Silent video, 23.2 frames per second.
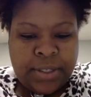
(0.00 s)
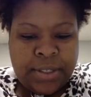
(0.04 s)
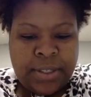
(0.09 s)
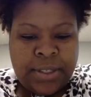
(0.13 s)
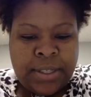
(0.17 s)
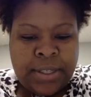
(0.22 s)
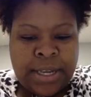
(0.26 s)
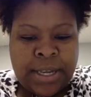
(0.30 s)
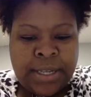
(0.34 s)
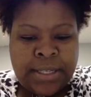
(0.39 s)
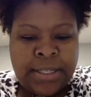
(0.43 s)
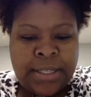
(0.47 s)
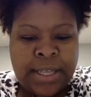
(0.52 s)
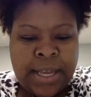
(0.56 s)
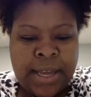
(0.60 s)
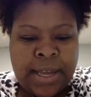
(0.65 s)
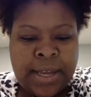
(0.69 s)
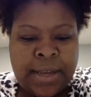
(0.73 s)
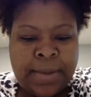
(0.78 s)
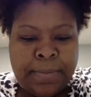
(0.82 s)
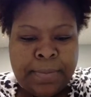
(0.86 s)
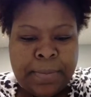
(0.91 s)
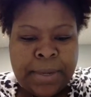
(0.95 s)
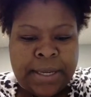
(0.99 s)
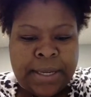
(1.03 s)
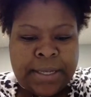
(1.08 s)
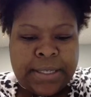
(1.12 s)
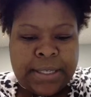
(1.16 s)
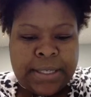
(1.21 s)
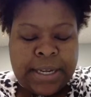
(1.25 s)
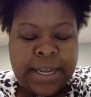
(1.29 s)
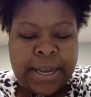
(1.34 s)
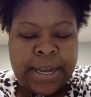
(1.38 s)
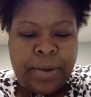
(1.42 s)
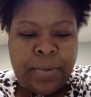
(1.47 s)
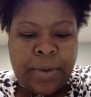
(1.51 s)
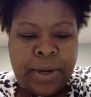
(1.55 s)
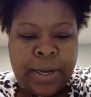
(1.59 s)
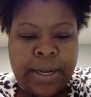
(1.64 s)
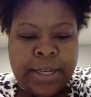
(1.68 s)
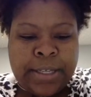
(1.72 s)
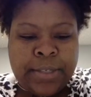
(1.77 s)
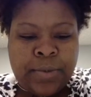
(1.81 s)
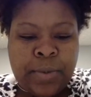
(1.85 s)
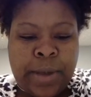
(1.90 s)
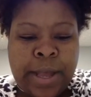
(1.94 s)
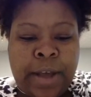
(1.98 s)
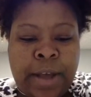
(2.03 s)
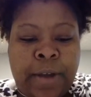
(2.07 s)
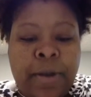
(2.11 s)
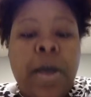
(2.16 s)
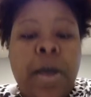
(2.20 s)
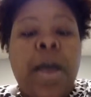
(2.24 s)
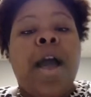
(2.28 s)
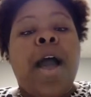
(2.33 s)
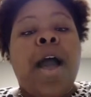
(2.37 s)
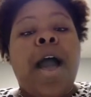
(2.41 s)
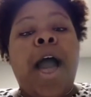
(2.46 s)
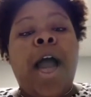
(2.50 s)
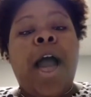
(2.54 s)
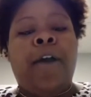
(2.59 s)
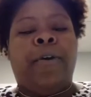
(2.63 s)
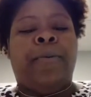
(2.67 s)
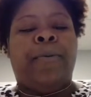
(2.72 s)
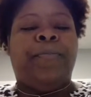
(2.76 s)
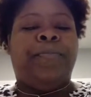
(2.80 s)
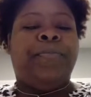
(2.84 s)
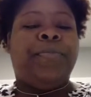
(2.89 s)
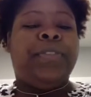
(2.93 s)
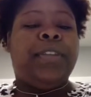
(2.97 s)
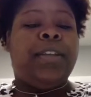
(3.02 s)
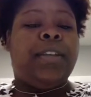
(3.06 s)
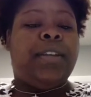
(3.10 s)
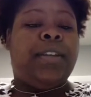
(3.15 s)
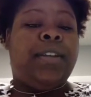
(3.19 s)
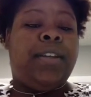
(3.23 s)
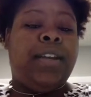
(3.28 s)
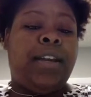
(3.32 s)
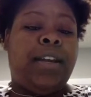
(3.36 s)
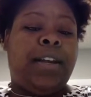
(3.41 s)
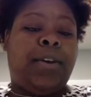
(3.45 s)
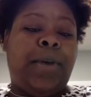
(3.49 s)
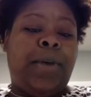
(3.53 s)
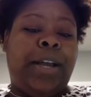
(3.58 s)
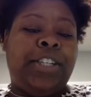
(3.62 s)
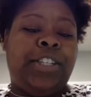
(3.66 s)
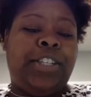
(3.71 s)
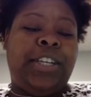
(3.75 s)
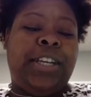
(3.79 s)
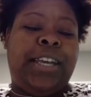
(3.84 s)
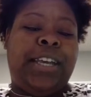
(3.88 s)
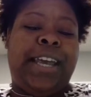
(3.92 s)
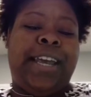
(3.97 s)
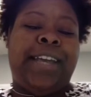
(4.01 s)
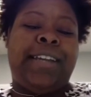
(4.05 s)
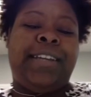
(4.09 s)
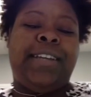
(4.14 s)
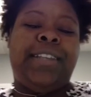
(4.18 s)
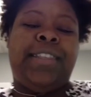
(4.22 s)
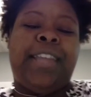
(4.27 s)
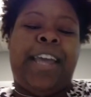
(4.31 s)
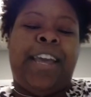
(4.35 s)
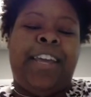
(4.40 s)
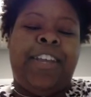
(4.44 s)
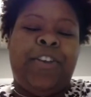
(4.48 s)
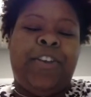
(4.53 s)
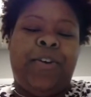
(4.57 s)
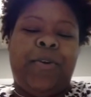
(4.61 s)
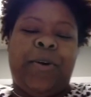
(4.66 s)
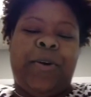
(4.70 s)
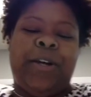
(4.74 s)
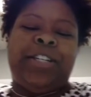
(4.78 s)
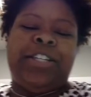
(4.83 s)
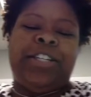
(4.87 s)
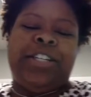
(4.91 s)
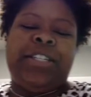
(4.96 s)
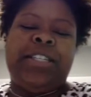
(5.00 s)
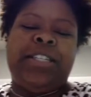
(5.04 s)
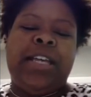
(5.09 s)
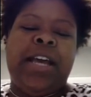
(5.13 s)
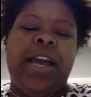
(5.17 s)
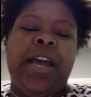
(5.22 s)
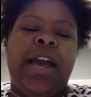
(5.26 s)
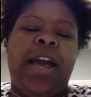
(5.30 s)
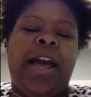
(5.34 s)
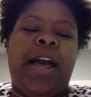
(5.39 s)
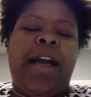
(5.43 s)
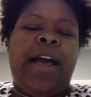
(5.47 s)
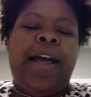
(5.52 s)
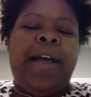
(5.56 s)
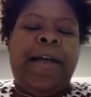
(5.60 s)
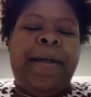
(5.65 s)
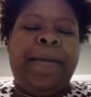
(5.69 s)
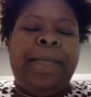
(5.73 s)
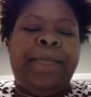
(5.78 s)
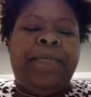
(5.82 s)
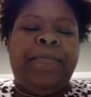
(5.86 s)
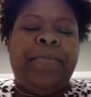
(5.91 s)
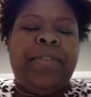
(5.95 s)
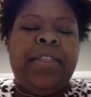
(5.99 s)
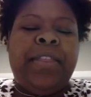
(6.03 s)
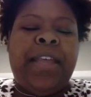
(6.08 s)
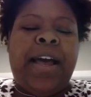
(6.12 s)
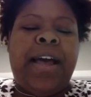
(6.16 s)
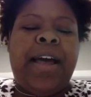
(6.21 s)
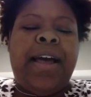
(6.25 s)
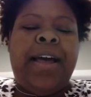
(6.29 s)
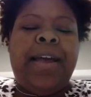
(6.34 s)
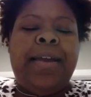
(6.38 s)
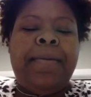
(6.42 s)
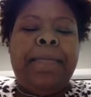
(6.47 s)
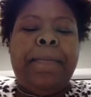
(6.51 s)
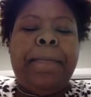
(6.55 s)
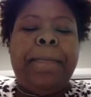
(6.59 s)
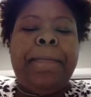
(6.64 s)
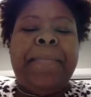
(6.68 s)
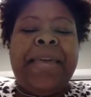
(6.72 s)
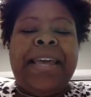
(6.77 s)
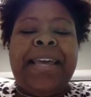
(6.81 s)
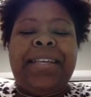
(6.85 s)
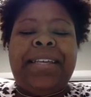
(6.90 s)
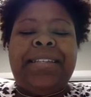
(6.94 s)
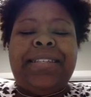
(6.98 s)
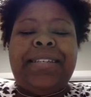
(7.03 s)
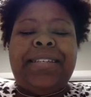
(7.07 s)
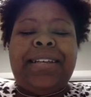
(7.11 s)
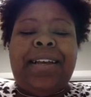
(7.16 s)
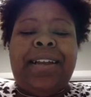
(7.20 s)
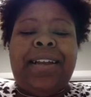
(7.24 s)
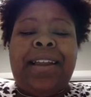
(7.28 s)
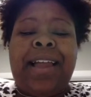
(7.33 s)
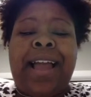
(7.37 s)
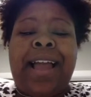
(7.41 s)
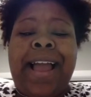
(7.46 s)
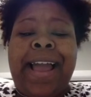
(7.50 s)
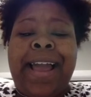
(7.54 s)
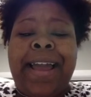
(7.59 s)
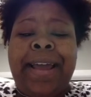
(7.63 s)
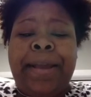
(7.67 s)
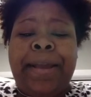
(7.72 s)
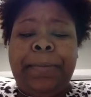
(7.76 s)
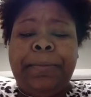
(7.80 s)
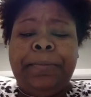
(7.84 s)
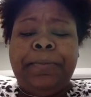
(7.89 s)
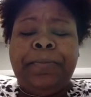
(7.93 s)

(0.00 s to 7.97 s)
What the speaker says: does the unmixed clay work as well? Oh, good question, Candy. Thank you, gorgeous. The unmixed clay